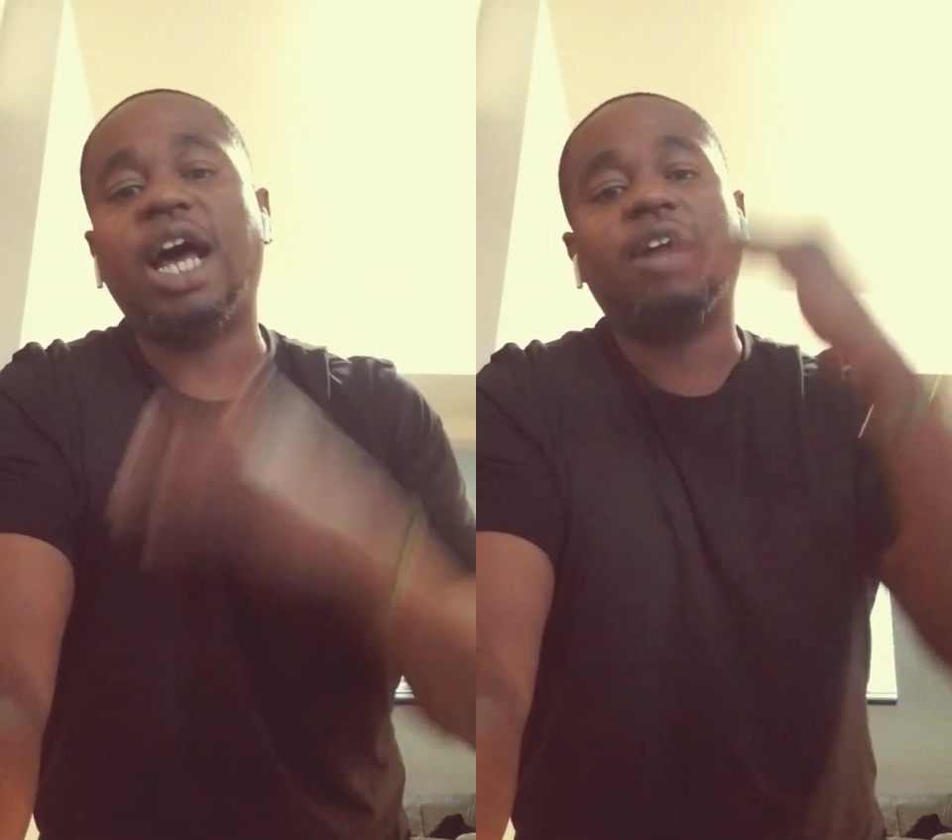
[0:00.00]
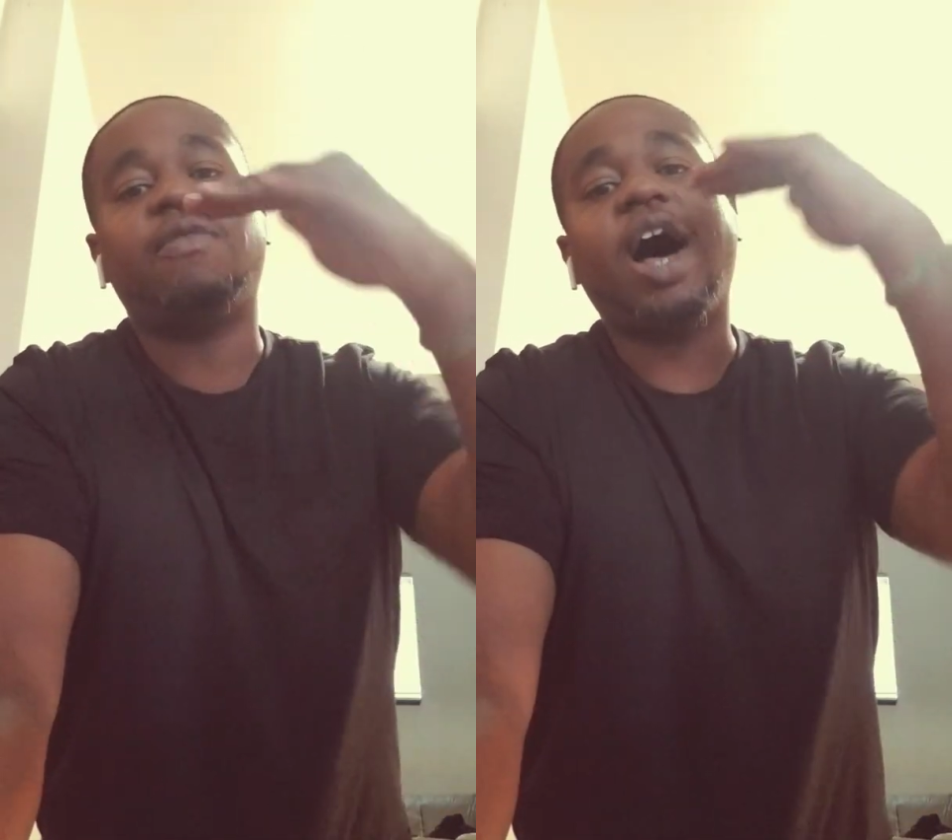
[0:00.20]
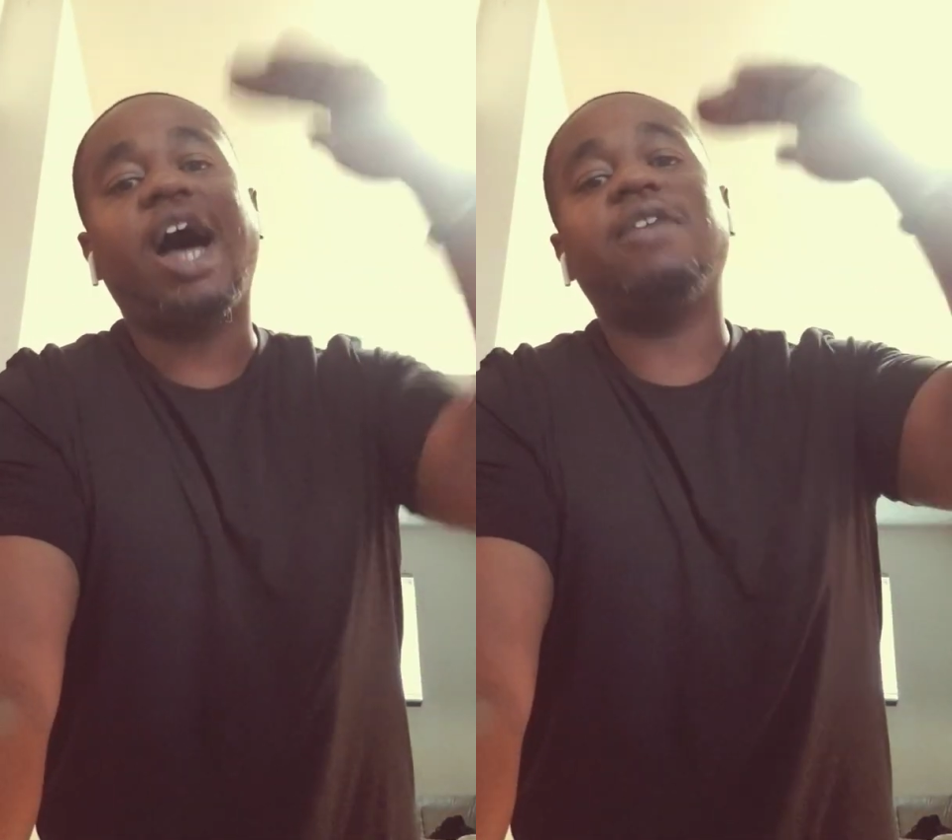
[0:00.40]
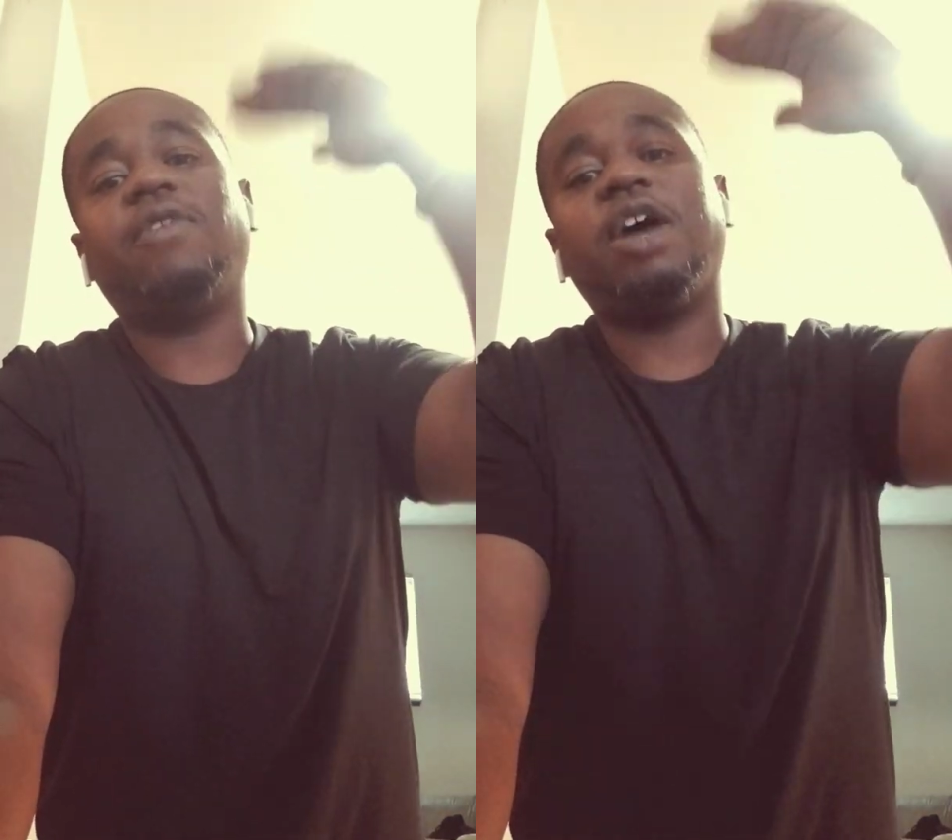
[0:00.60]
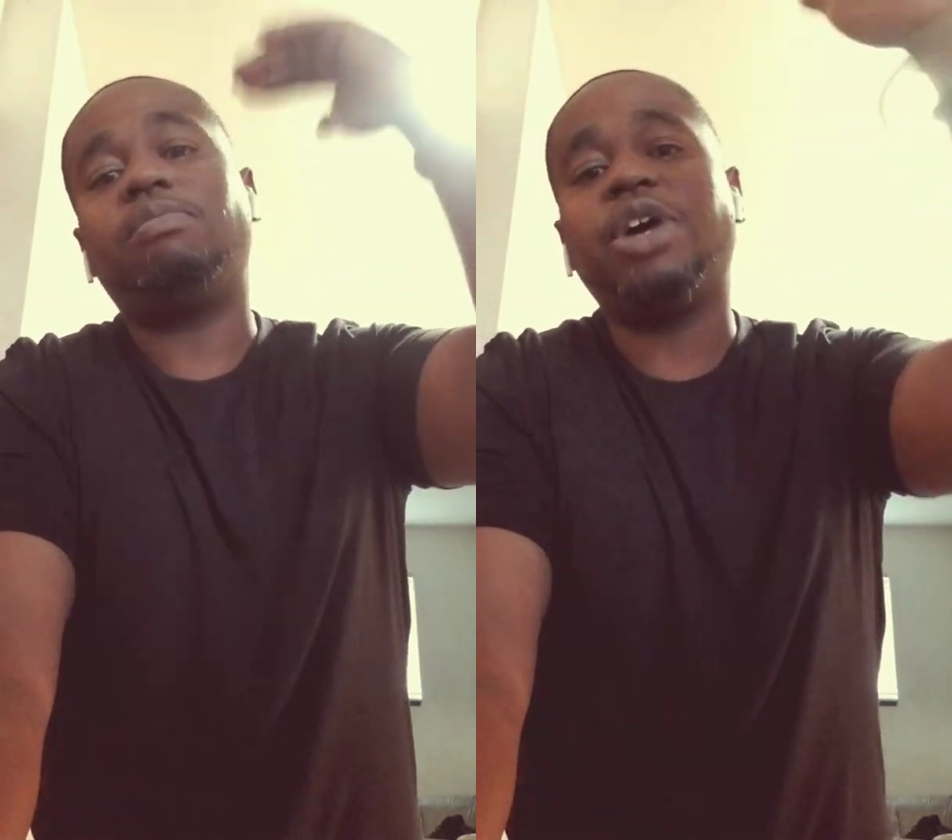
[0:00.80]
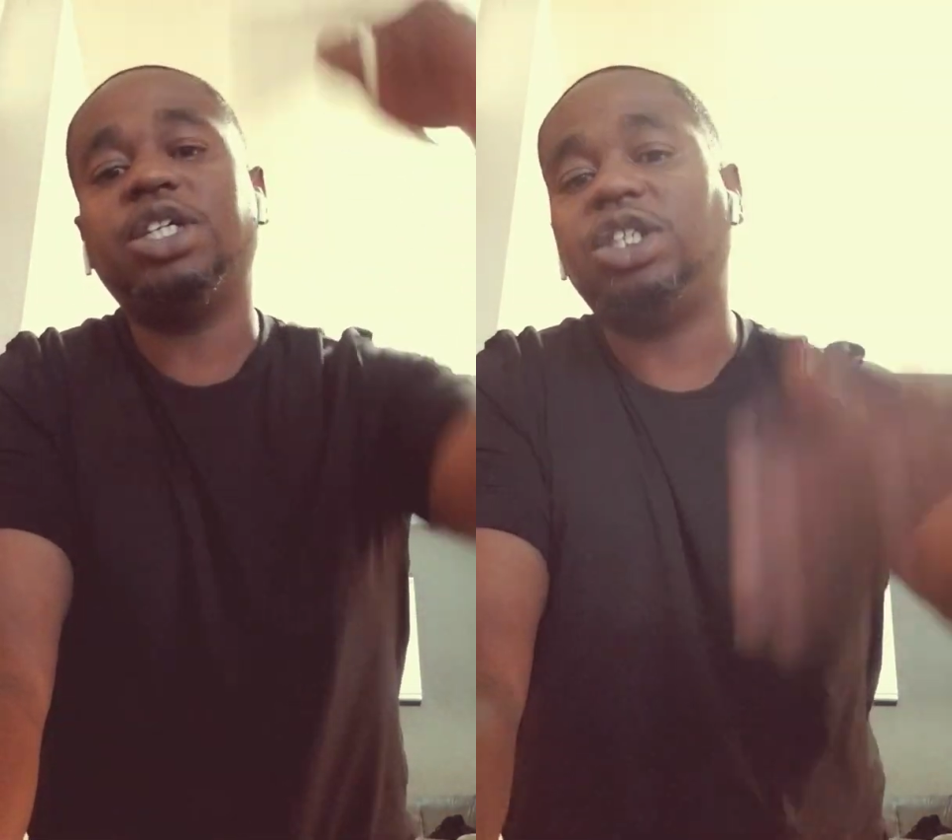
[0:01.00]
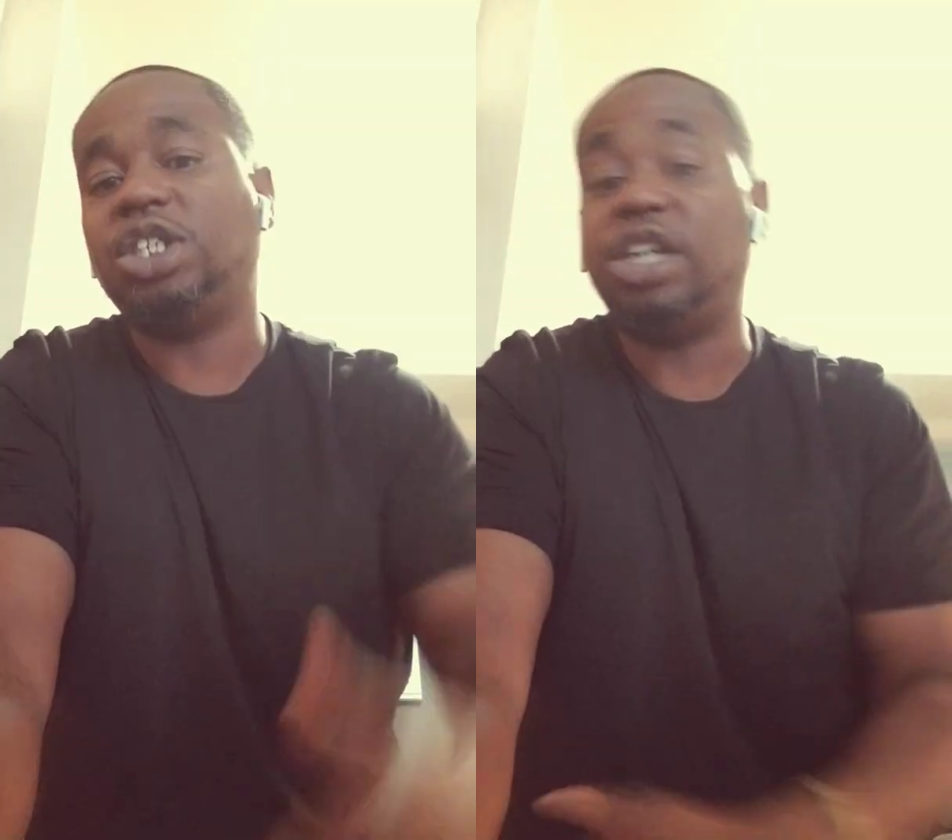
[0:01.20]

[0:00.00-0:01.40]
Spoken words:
out of high vibrations,